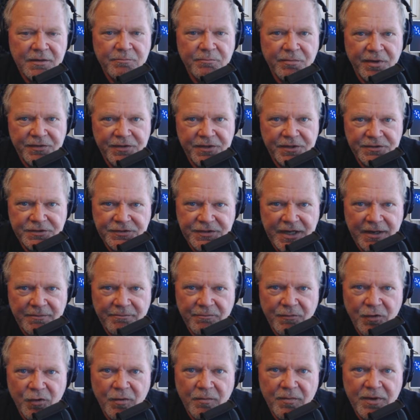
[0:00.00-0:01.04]
But there's that
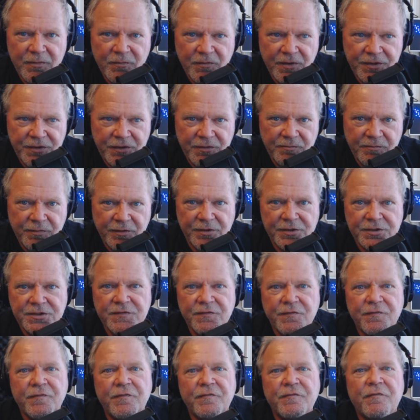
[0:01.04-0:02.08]
moment when you burst
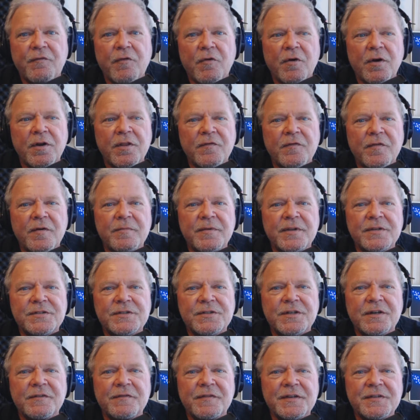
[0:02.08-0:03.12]
forth from the
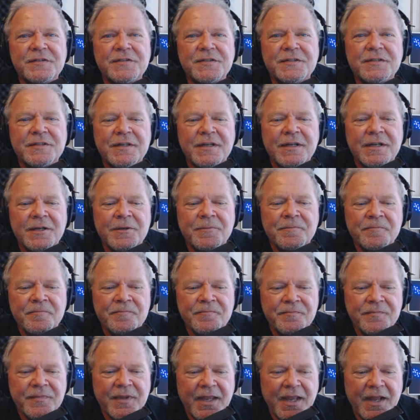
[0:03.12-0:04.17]
surface
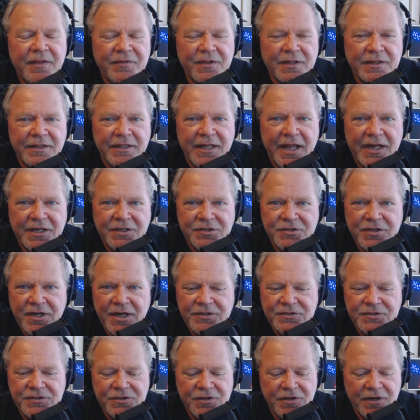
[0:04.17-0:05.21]
and the light
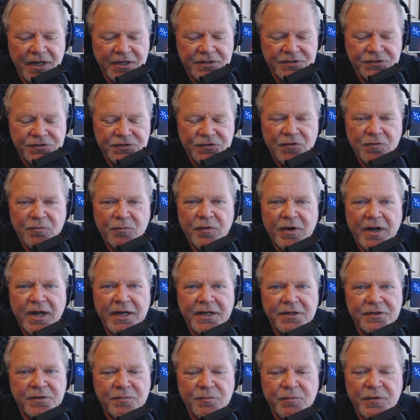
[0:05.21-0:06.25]
shines in your eyes so bright
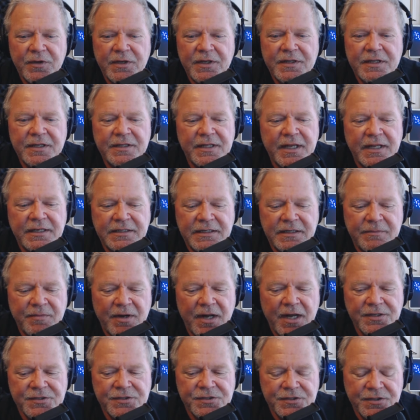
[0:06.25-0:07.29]
and you breathe in that deep
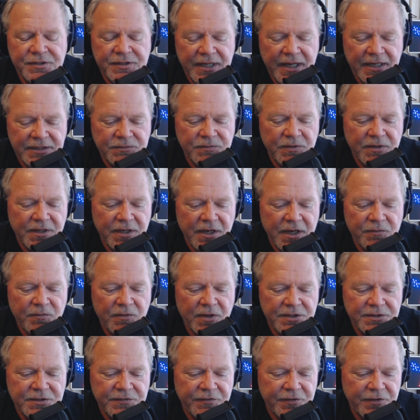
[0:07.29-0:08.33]
oxygen. That's what God
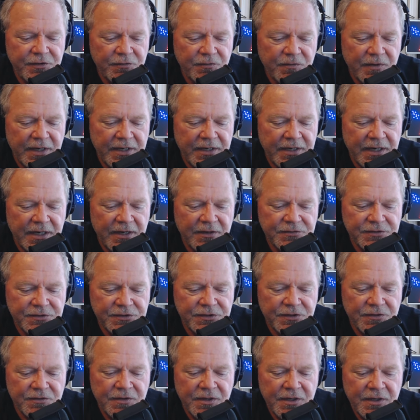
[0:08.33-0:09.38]
wants for you right now.
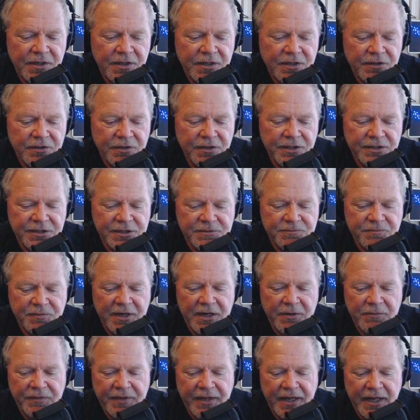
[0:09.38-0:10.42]
So you can just
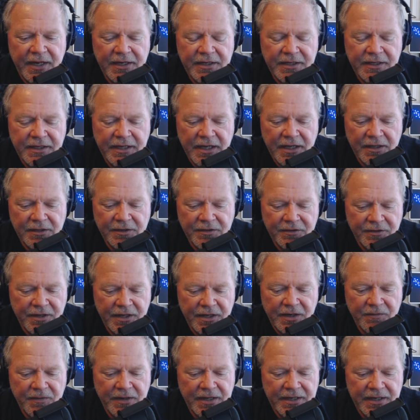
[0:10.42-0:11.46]
pray with Andy Gallagher
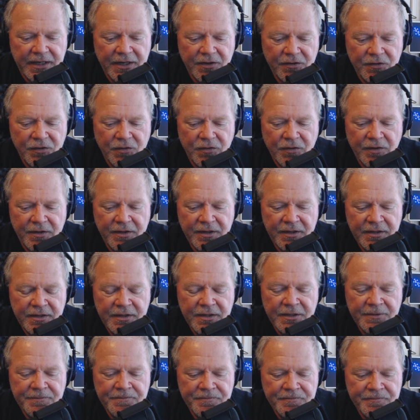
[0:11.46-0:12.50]
right now. Lord,
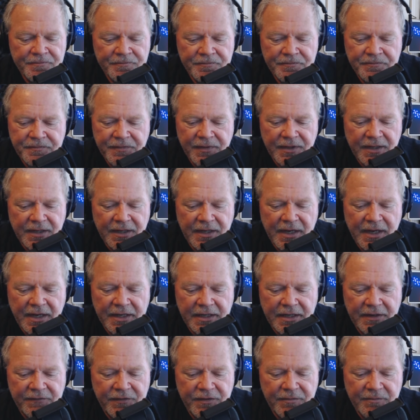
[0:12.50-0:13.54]
I
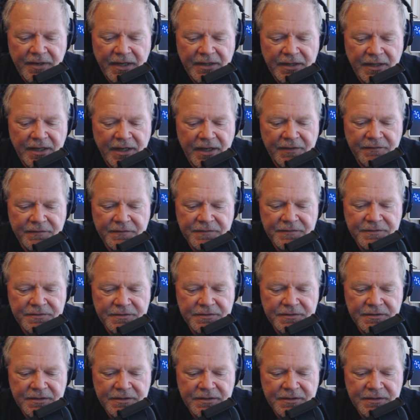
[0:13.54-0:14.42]
give you my life.